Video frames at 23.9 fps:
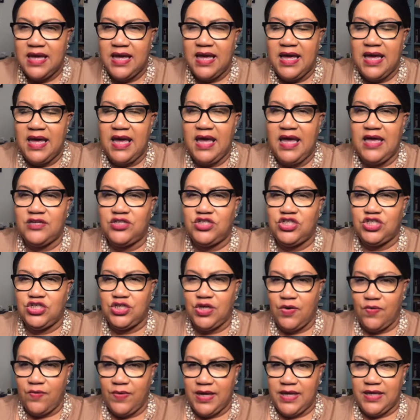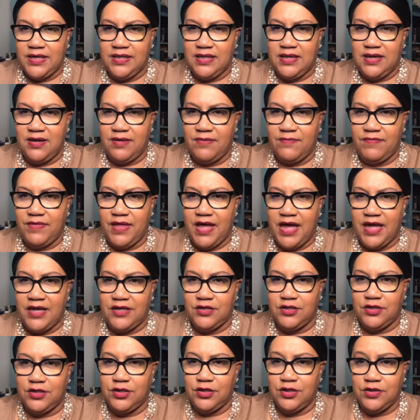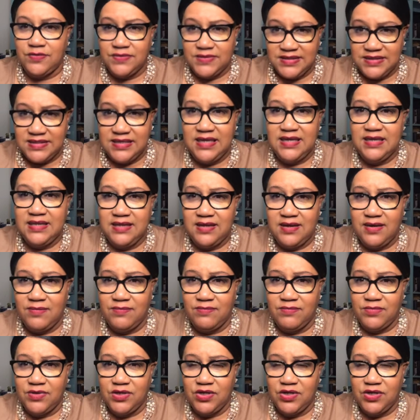and showing them that you see them,